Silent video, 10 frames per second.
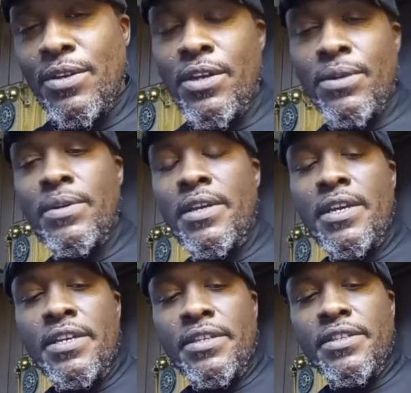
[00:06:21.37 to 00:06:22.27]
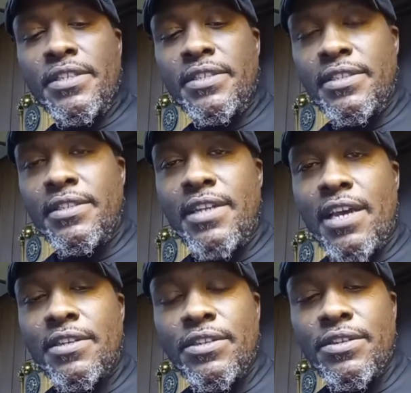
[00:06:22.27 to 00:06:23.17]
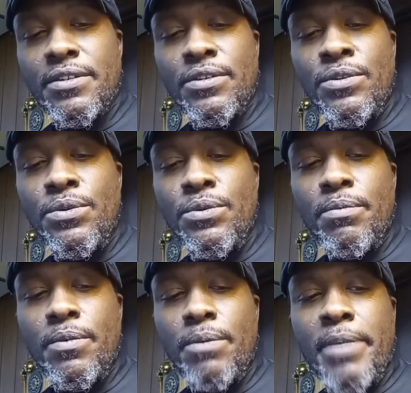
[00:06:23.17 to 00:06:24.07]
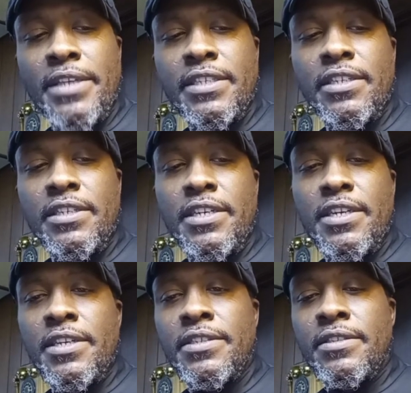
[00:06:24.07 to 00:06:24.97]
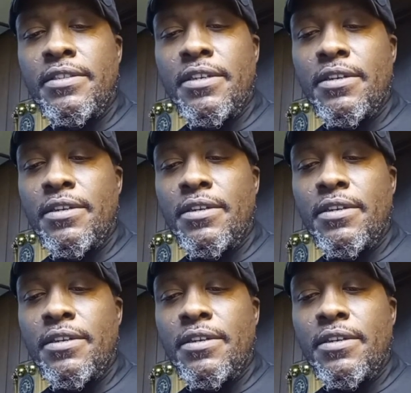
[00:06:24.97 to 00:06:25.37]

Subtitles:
who don't know, this is the doctor who basically is